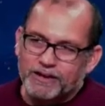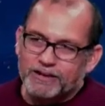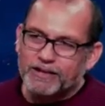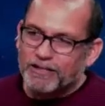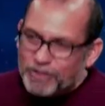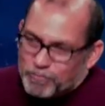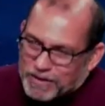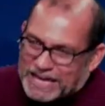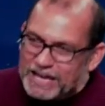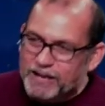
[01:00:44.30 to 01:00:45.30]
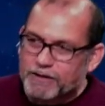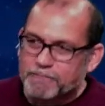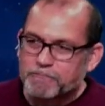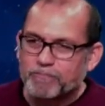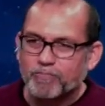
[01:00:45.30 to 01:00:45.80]
doesn't mean
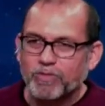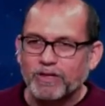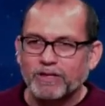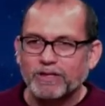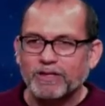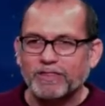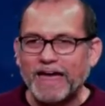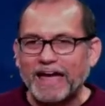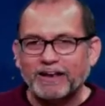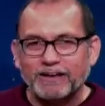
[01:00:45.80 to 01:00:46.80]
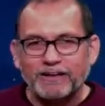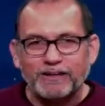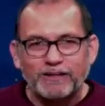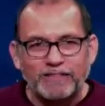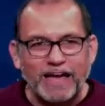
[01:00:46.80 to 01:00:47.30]
that,
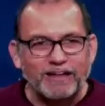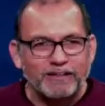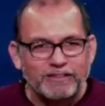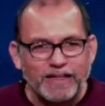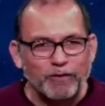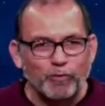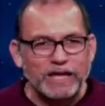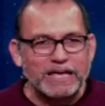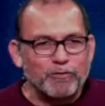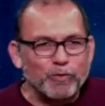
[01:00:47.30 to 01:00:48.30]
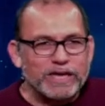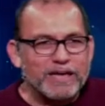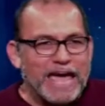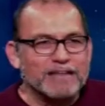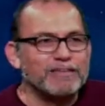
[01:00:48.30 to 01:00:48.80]
that that we, we
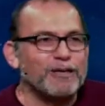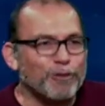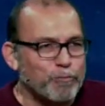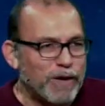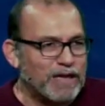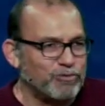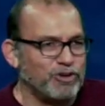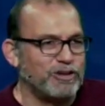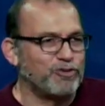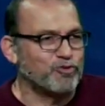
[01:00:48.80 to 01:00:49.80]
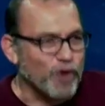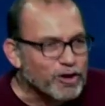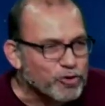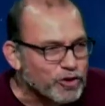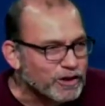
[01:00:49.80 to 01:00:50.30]
anticipate the
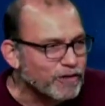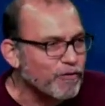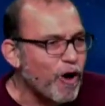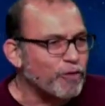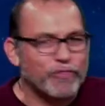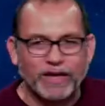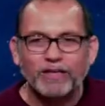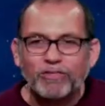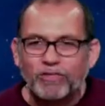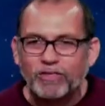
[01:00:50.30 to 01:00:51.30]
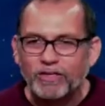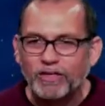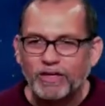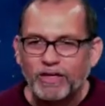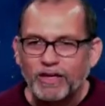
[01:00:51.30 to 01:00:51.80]
destruction of all things.
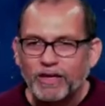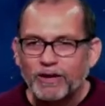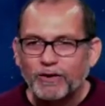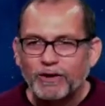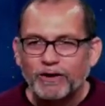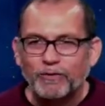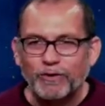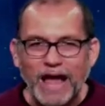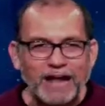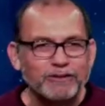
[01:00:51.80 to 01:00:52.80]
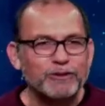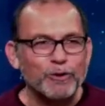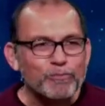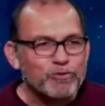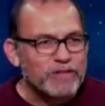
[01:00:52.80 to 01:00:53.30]
We're not
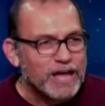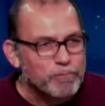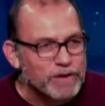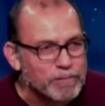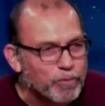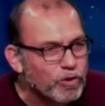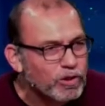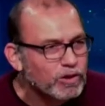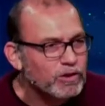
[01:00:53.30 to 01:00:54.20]
doomsday people.